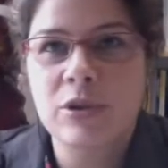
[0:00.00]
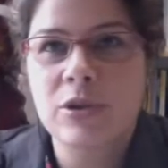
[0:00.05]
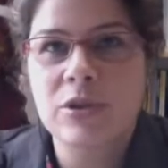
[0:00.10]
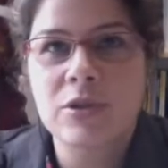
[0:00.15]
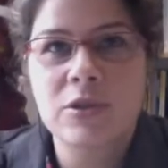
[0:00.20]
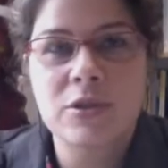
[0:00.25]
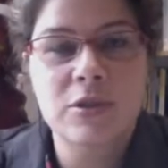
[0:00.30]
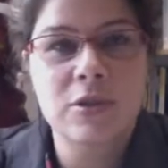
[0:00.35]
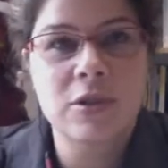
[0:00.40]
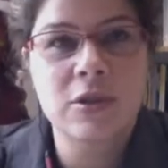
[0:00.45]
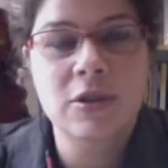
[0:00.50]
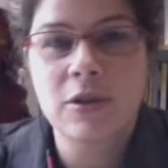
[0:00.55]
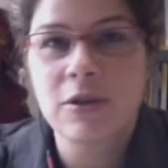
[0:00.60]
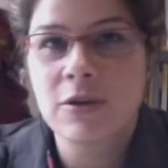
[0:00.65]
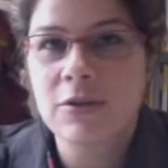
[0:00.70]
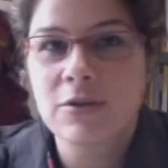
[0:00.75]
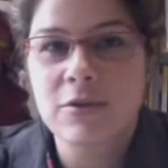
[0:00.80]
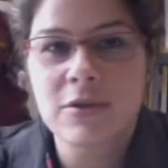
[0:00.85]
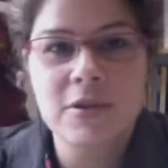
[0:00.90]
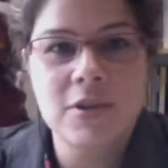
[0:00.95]
books,
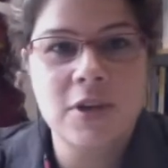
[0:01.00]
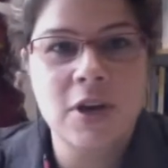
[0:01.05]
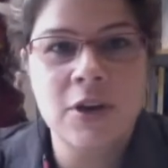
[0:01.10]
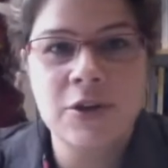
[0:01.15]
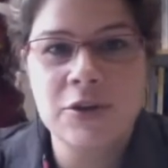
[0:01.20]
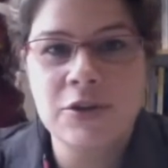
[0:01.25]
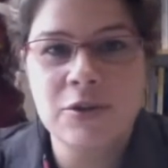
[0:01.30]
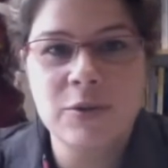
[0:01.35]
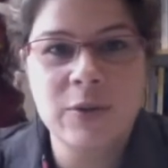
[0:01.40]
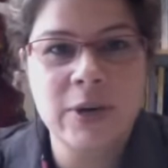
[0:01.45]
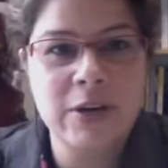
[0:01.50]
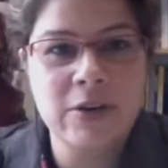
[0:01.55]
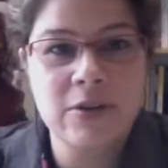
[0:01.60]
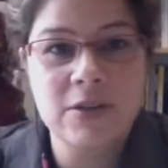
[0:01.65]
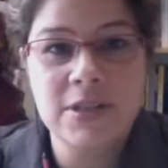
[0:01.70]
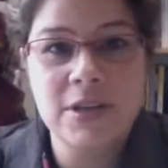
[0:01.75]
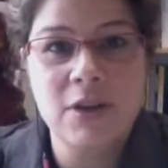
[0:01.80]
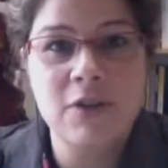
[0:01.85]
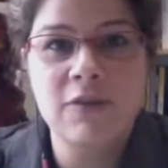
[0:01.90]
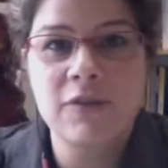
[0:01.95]
clothes,
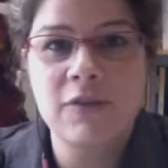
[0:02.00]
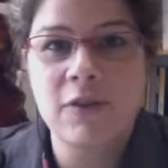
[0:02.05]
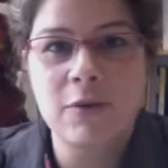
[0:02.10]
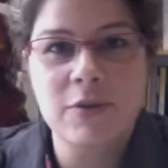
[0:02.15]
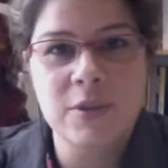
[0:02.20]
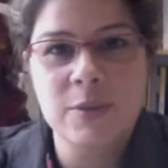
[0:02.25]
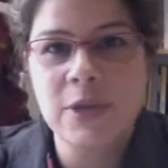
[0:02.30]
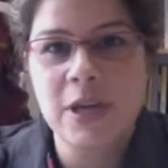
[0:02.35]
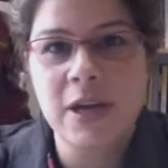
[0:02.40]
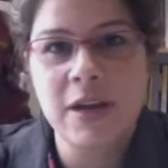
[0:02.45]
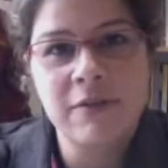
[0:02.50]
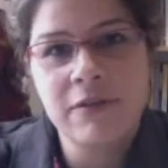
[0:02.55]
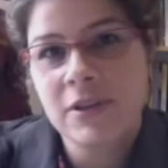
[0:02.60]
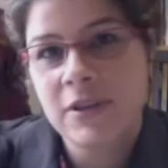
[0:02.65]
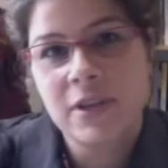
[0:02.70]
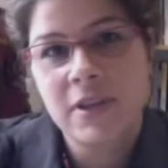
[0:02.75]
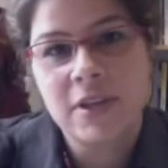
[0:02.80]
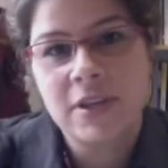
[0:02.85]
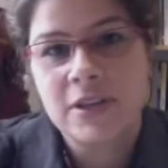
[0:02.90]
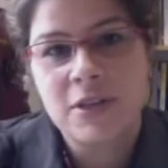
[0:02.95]
underwear, cell phones,
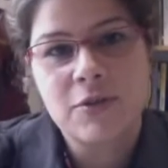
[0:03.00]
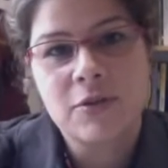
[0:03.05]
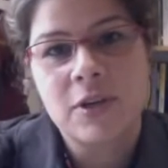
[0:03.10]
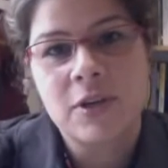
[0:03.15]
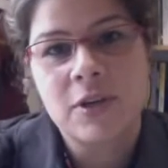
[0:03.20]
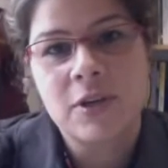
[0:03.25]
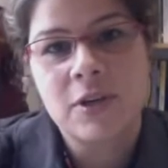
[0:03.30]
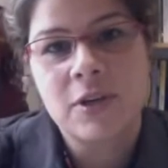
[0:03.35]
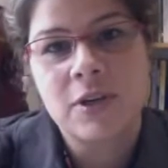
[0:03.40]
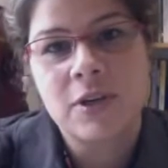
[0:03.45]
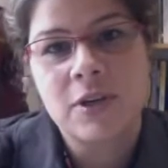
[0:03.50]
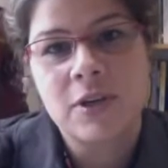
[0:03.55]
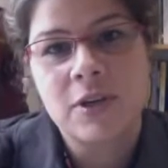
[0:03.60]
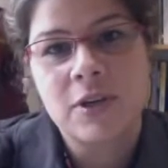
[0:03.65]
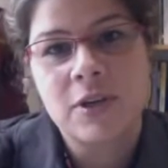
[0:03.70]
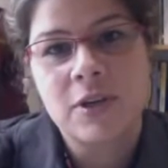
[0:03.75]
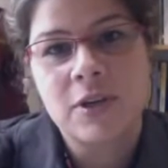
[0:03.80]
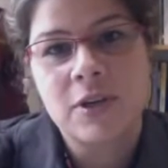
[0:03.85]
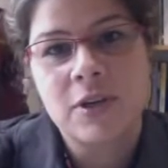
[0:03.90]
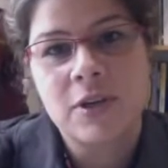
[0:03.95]
everything that you can kind
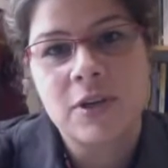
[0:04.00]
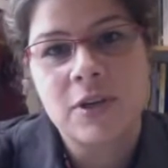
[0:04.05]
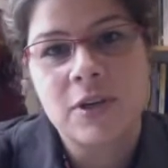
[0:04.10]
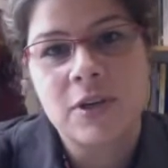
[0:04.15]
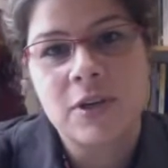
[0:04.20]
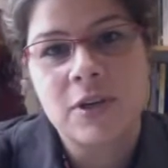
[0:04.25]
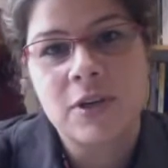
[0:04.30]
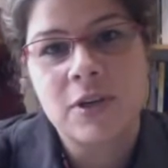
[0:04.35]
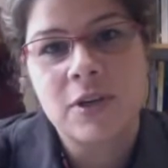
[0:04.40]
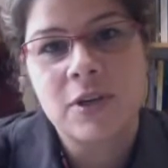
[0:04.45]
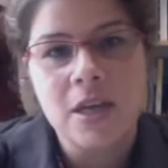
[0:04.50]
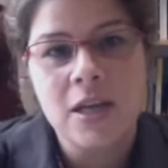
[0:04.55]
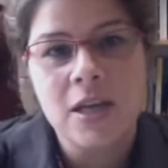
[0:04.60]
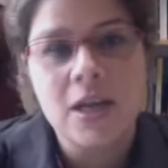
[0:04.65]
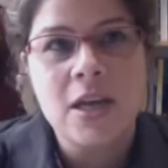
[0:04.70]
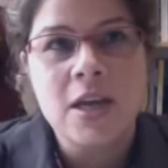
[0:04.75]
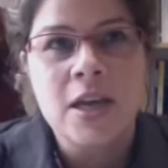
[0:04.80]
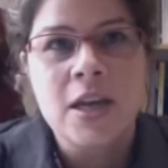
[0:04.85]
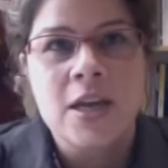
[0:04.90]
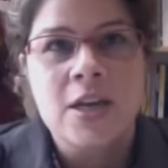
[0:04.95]
of imagine.
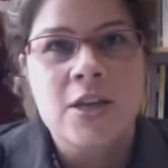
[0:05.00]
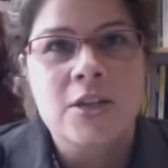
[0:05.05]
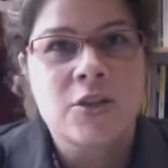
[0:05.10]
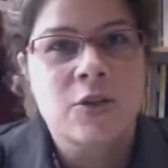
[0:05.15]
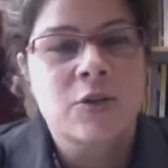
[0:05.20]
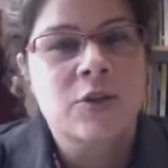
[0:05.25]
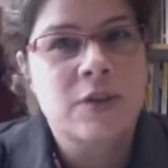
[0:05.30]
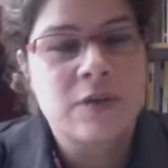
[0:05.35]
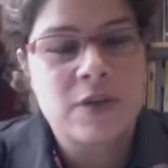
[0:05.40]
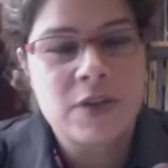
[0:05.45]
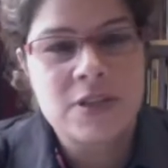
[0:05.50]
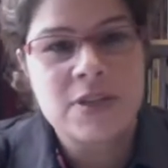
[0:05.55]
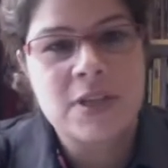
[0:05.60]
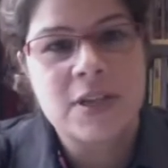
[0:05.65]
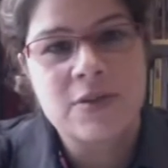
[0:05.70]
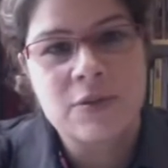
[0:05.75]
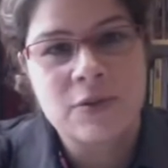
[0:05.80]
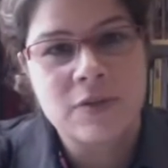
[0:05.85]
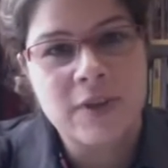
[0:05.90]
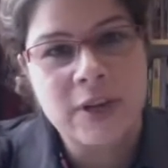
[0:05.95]
So there is that
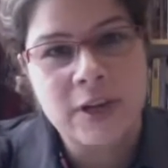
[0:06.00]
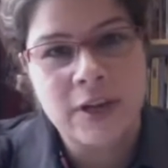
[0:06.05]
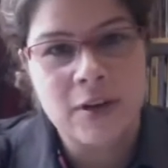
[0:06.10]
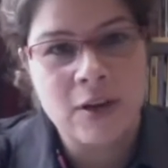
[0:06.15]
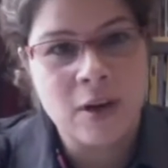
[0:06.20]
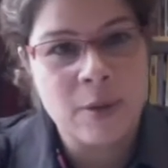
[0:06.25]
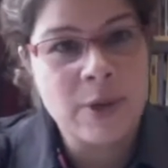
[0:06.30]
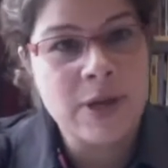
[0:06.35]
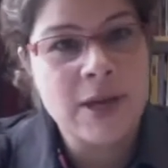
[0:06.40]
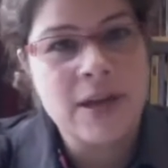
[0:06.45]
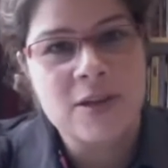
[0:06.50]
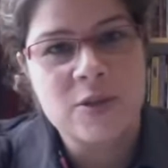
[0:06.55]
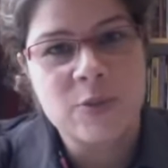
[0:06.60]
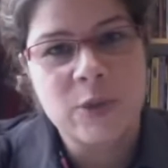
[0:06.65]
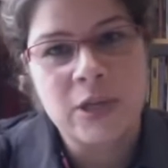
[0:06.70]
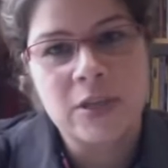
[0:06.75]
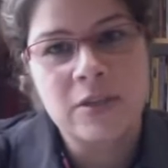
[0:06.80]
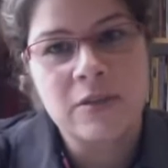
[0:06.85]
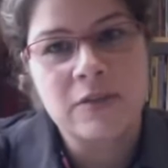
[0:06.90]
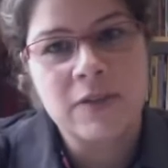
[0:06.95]
sort of economic
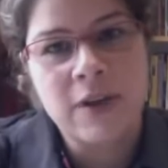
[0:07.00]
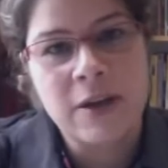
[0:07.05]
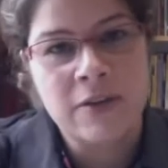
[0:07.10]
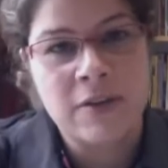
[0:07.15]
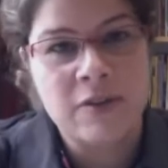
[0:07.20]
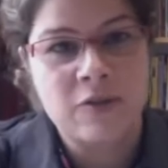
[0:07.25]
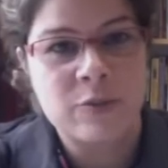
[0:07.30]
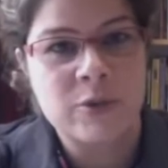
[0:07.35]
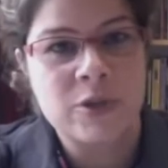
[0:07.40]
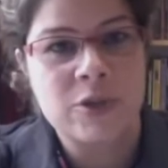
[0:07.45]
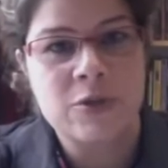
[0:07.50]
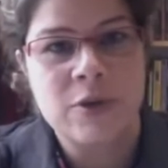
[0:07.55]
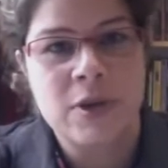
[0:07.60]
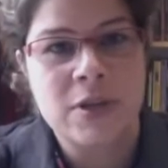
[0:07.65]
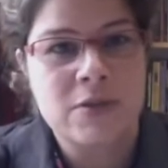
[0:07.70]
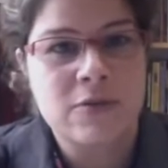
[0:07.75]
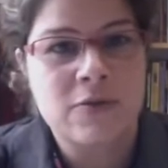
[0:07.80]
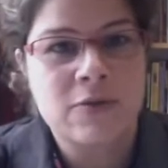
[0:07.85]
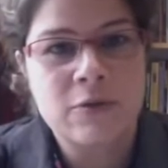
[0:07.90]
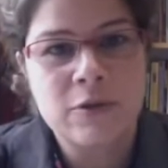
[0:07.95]
aspect of how they've been
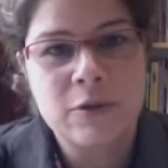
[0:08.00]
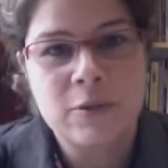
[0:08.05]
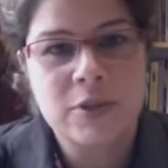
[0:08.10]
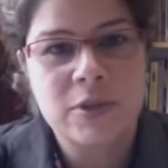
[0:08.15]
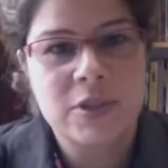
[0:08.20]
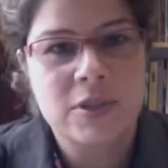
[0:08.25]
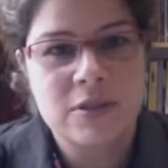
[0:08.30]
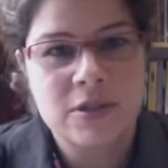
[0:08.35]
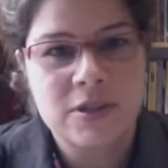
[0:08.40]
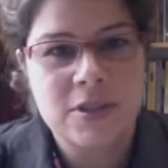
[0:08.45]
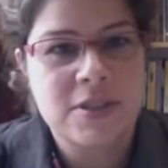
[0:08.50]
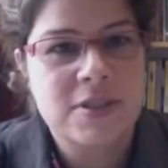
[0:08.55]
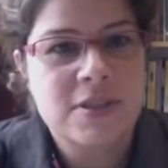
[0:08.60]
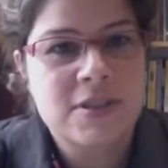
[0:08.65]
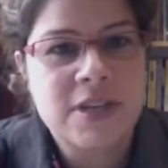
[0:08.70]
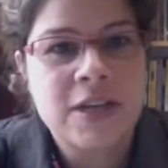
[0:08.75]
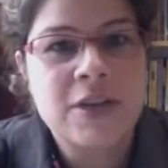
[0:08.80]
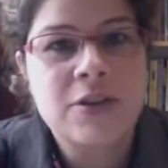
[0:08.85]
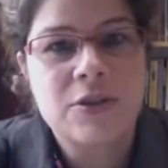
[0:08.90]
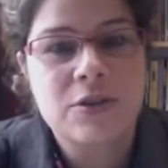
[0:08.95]
transformed into these
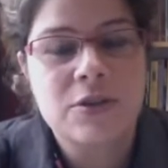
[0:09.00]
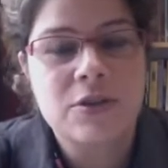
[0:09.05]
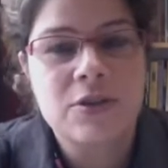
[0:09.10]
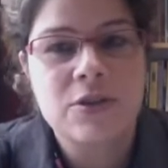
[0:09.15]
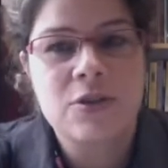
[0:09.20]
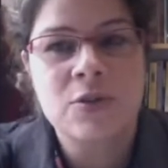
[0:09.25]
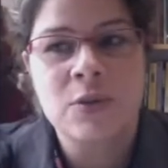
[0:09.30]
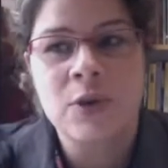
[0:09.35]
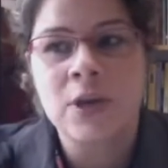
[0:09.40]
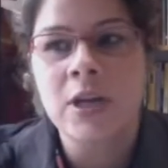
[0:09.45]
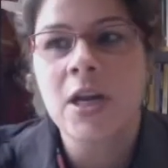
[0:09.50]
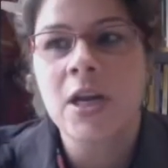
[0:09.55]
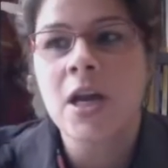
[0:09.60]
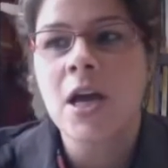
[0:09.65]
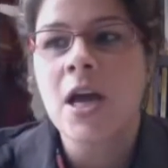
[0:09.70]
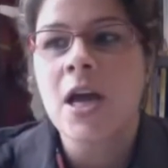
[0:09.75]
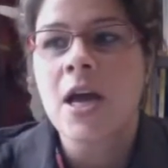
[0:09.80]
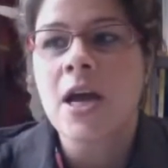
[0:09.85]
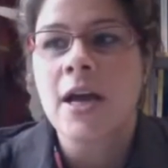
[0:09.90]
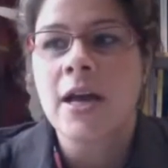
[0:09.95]
centers, right?
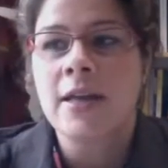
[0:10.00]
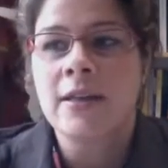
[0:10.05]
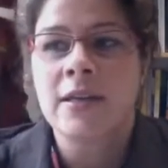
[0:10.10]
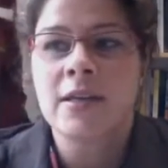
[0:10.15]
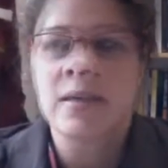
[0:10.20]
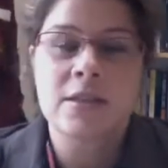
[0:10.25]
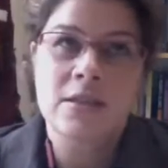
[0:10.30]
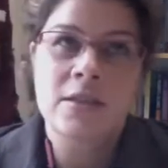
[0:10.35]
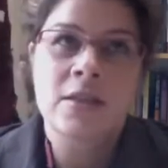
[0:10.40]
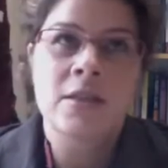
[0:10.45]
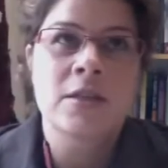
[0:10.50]
I think